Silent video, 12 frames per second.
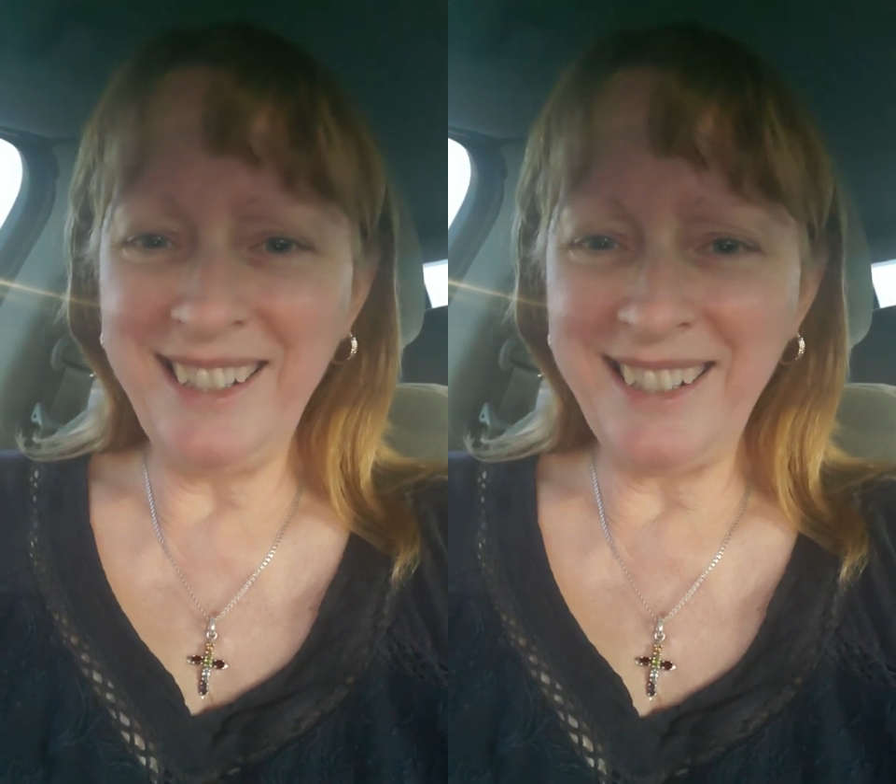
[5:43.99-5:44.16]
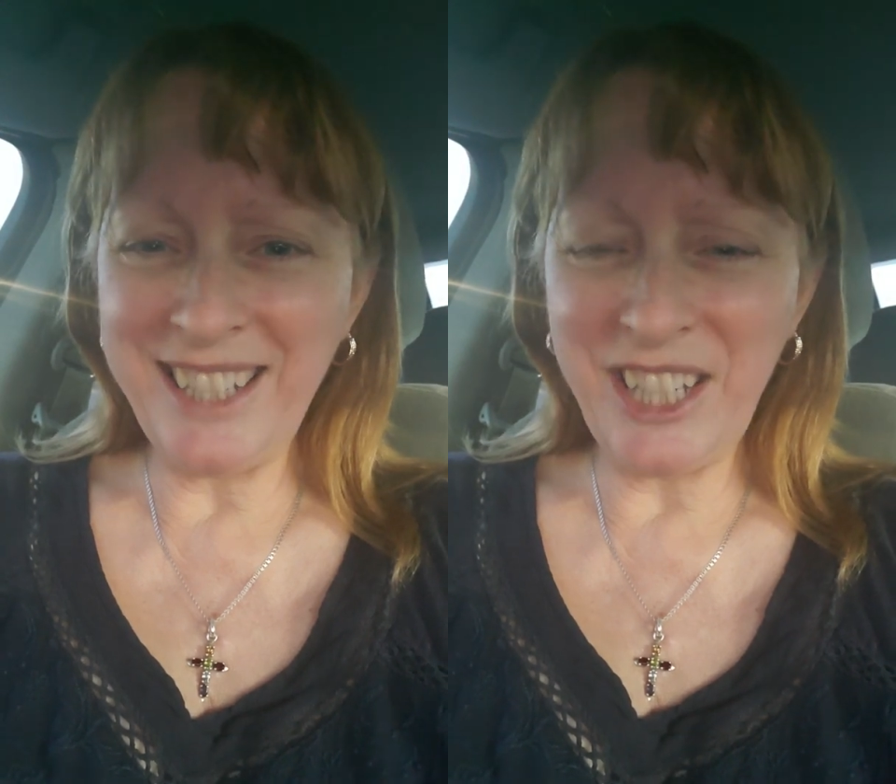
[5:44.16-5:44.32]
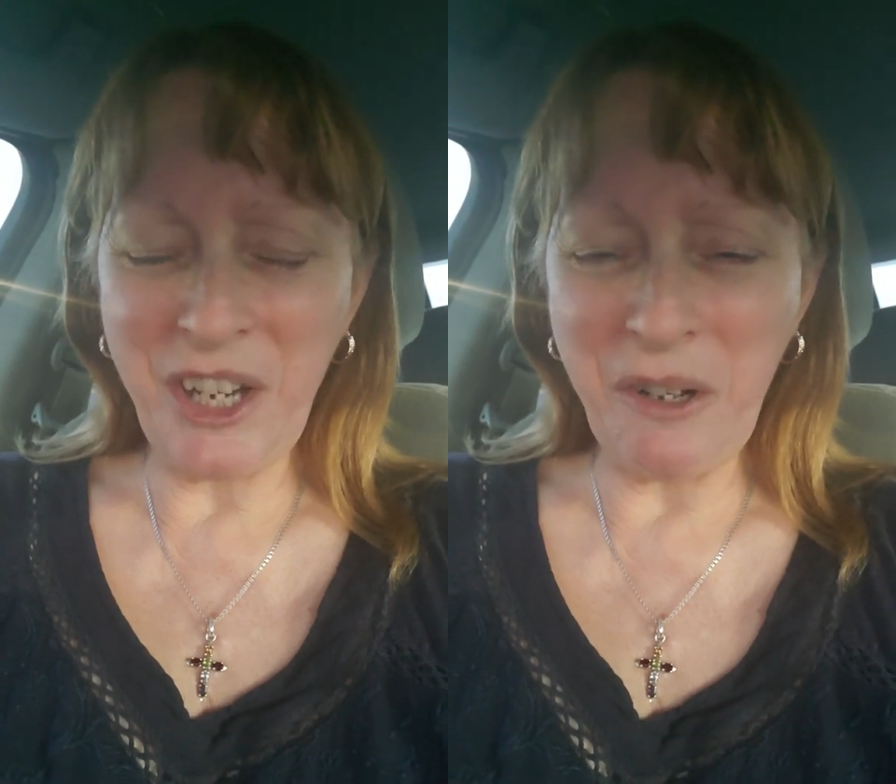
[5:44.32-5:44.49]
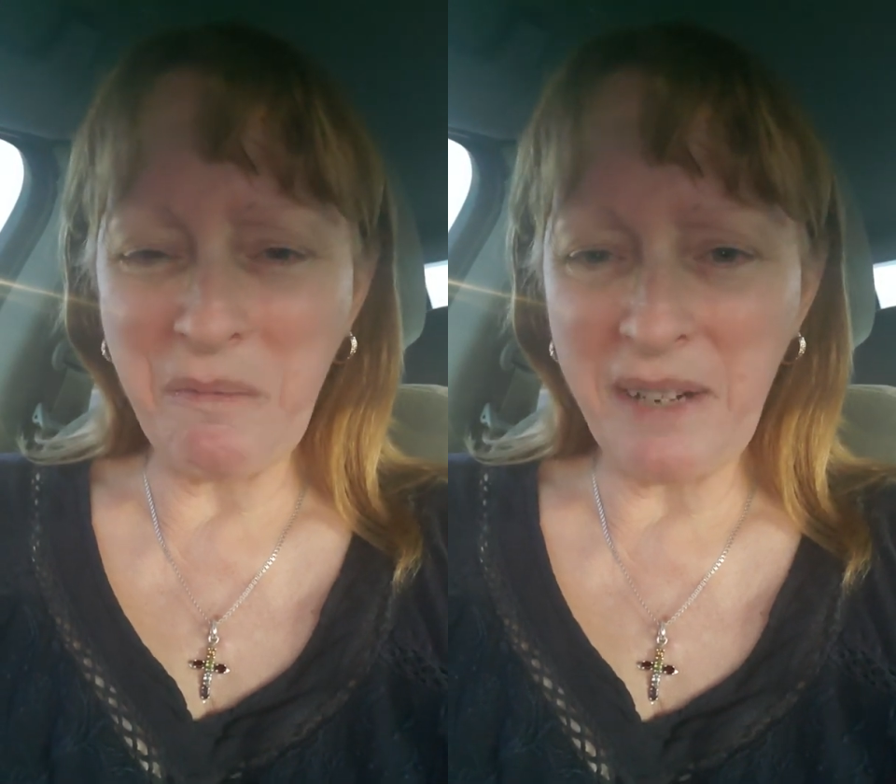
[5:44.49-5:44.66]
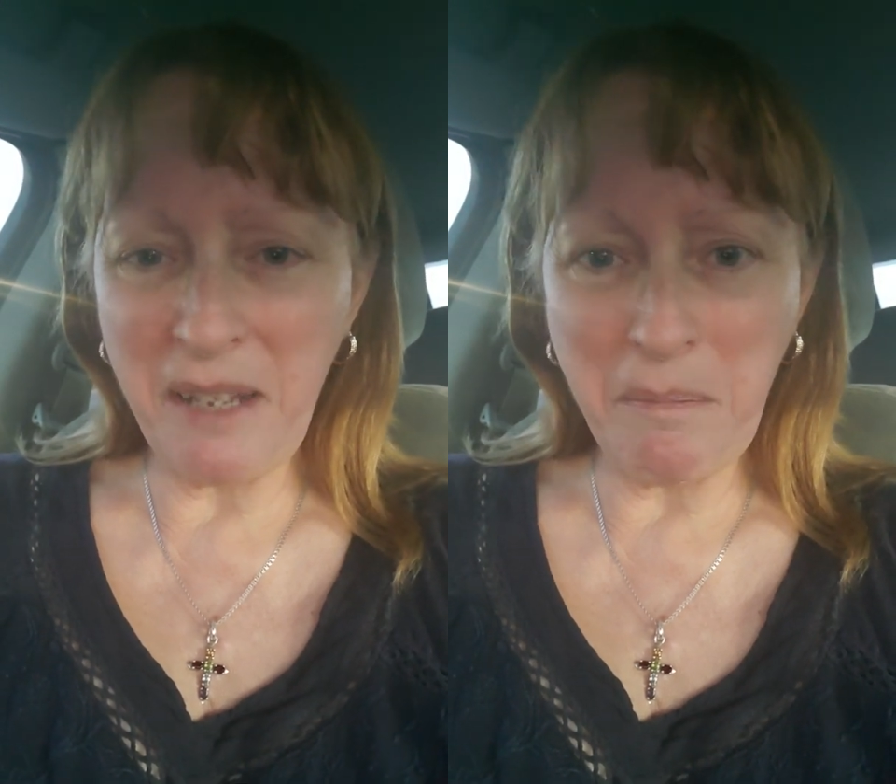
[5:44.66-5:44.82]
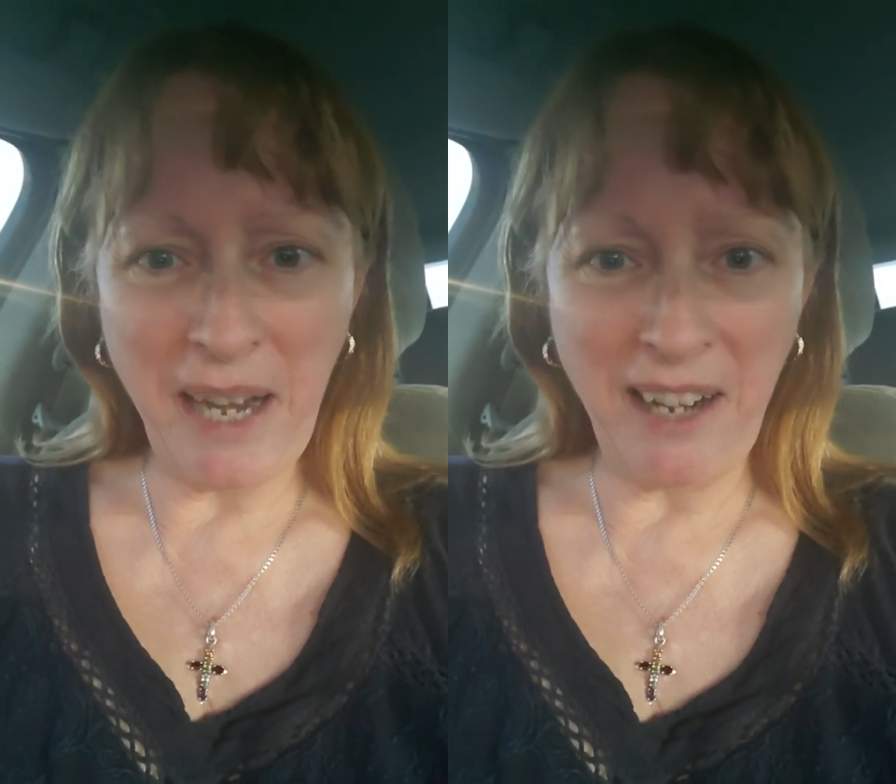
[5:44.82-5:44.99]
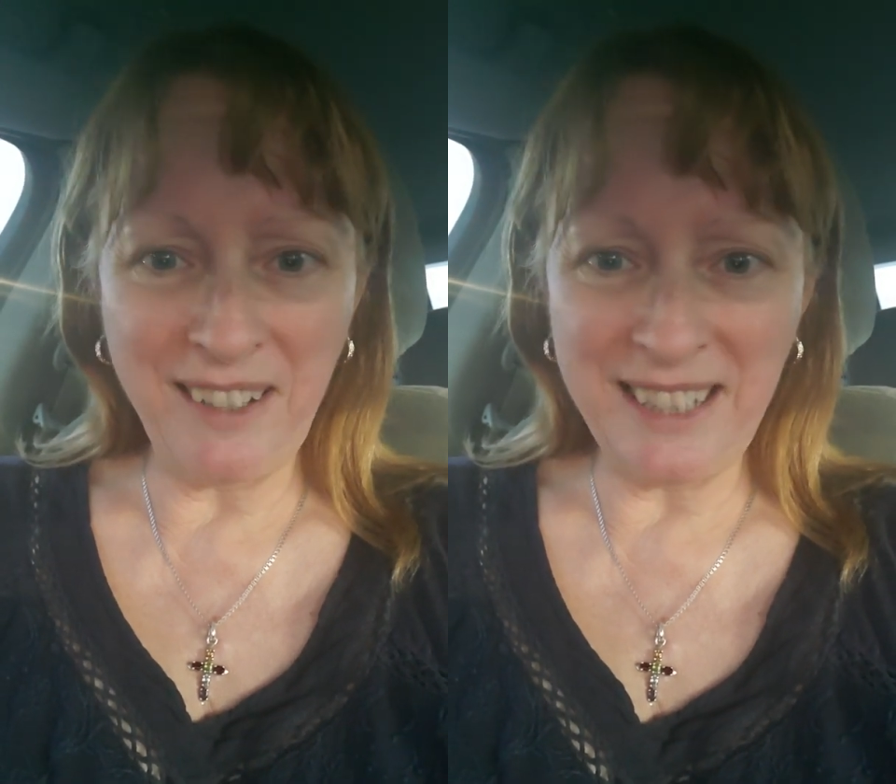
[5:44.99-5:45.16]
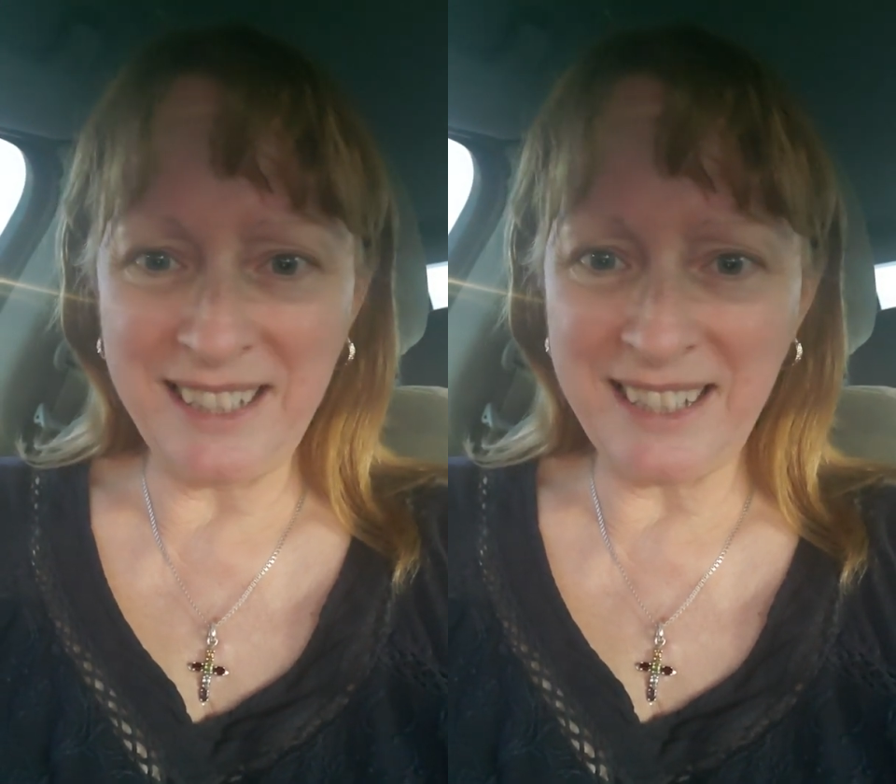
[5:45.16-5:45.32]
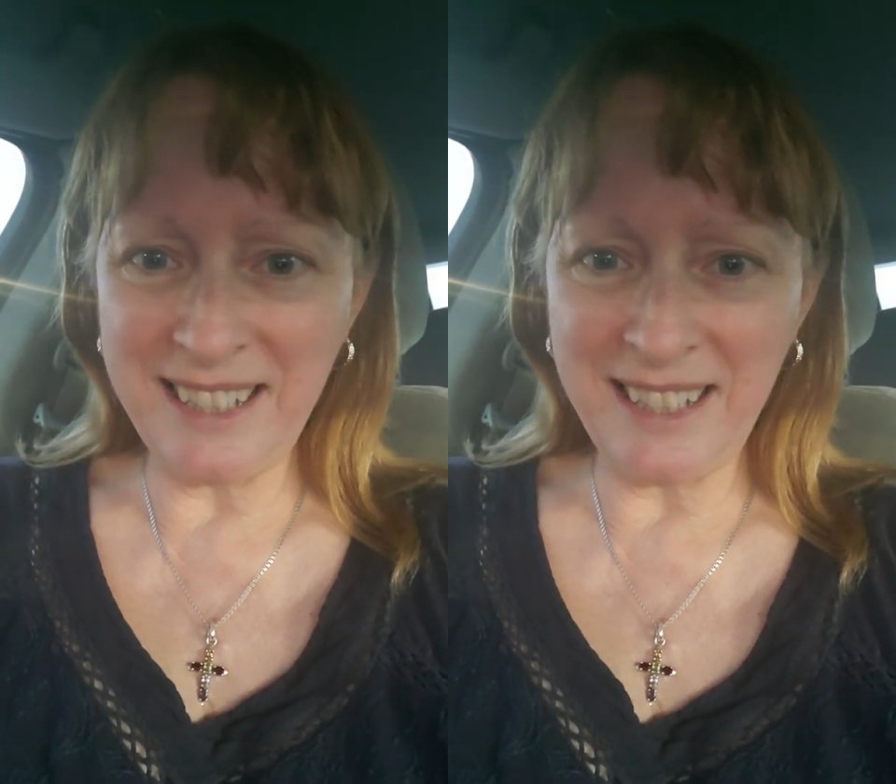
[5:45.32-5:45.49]
to nobody
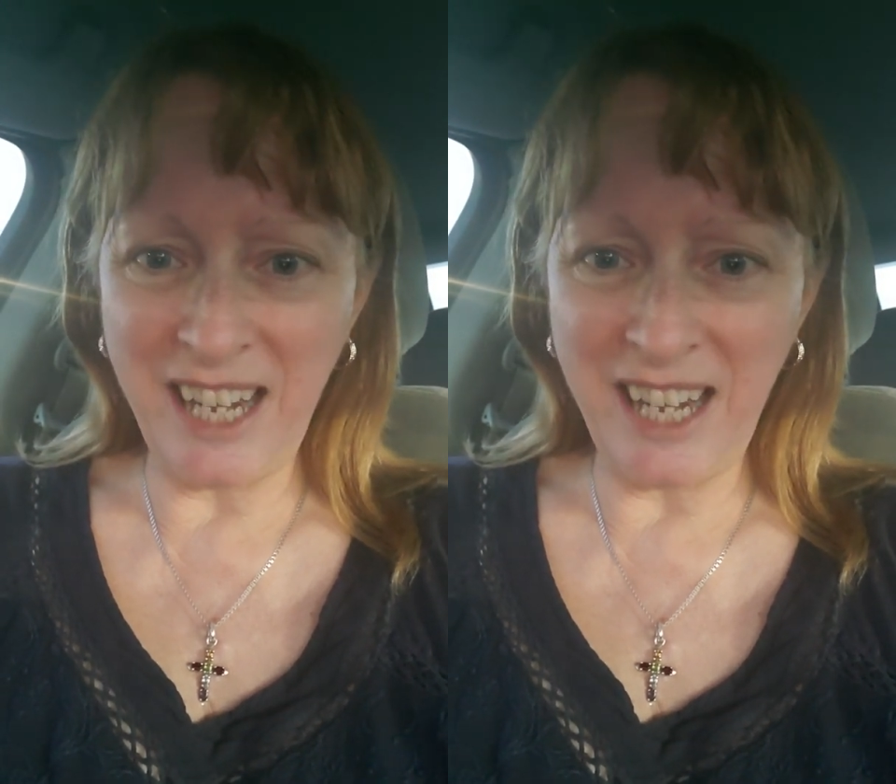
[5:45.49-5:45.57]
parents